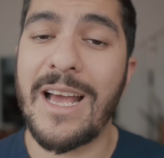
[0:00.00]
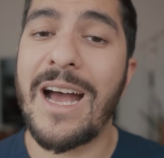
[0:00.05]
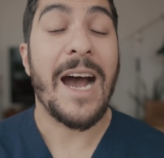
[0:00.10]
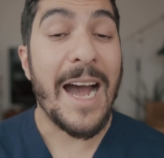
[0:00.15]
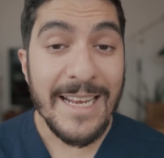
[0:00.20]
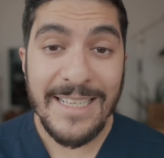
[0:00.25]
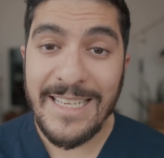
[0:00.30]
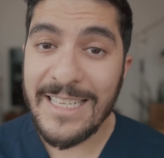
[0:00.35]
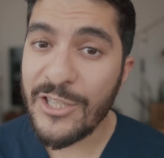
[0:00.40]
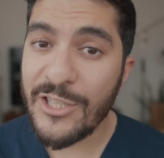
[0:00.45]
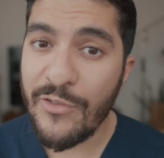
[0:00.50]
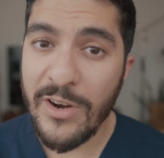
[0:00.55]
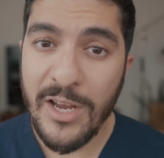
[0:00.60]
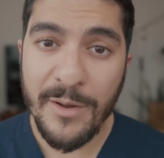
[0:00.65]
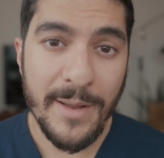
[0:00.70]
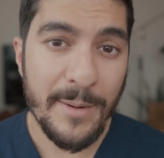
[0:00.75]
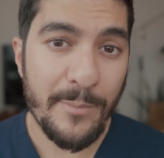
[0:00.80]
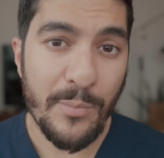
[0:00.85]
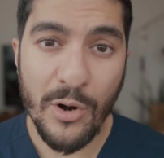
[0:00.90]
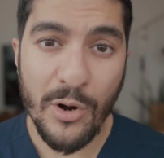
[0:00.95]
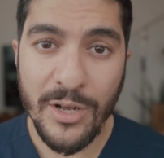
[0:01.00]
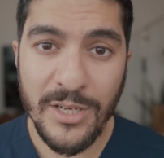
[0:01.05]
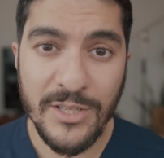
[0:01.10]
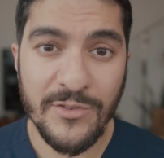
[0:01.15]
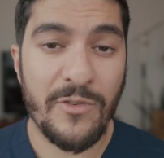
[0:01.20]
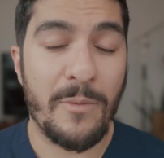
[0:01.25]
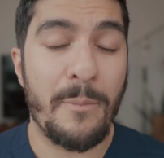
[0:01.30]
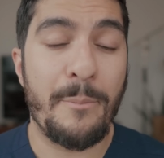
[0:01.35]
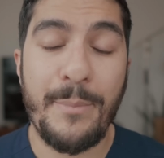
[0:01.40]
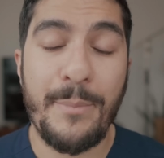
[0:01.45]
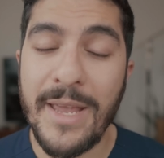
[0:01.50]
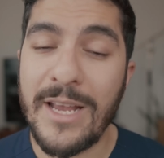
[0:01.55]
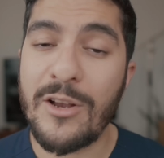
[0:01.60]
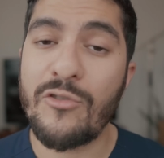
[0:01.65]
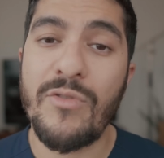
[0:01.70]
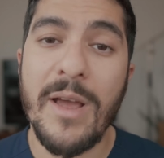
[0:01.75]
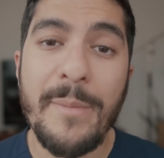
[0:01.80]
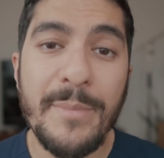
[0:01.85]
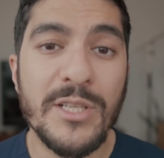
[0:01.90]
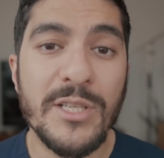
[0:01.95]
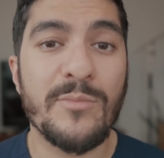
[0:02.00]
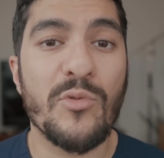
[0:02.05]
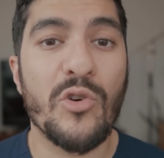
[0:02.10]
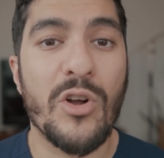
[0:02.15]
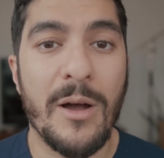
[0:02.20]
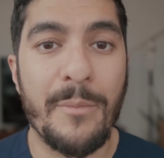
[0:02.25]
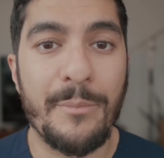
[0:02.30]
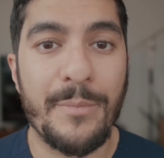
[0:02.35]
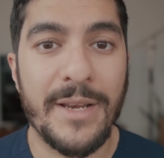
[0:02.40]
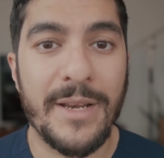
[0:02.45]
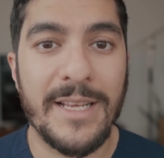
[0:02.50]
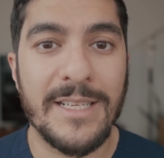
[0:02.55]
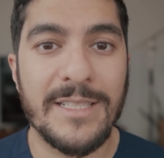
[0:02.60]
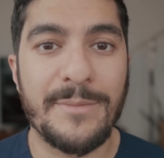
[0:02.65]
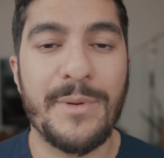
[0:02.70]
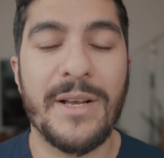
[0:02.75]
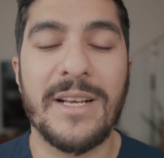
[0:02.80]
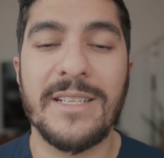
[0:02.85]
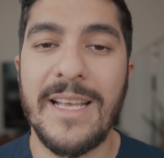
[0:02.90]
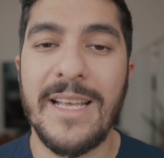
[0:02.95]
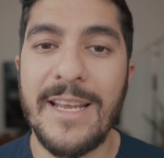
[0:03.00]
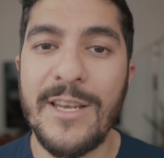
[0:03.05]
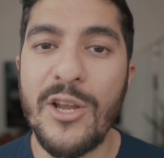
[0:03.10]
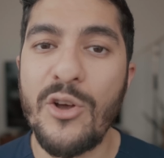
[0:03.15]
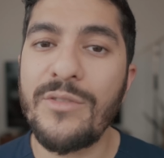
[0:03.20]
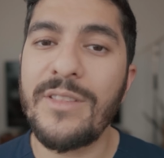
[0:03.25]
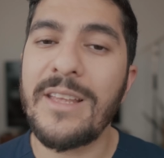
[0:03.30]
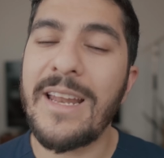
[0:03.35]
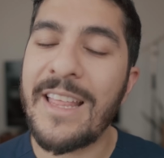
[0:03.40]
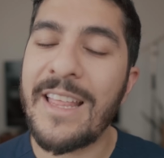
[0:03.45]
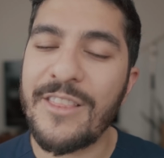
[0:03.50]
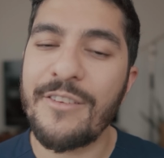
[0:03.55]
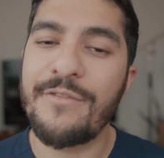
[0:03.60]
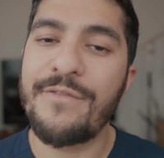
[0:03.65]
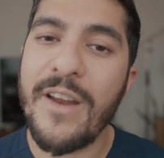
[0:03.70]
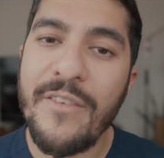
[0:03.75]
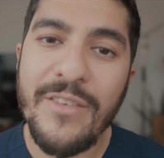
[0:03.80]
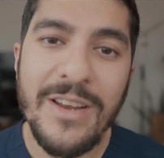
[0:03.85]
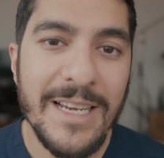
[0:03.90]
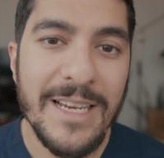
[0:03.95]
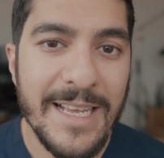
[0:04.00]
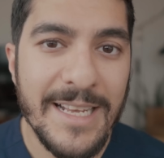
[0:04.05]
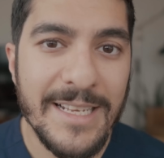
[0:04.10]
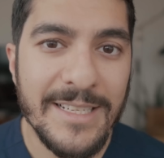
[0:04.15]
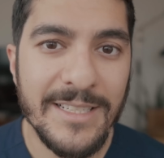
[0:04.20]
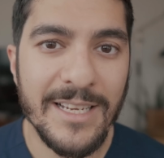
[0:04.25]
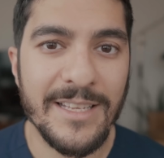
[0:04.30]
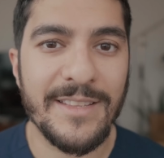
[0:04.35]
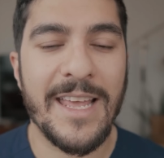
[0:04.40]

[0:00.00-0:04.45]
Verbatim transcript: I tend to recommend products from big reputable companies because I know that at the very least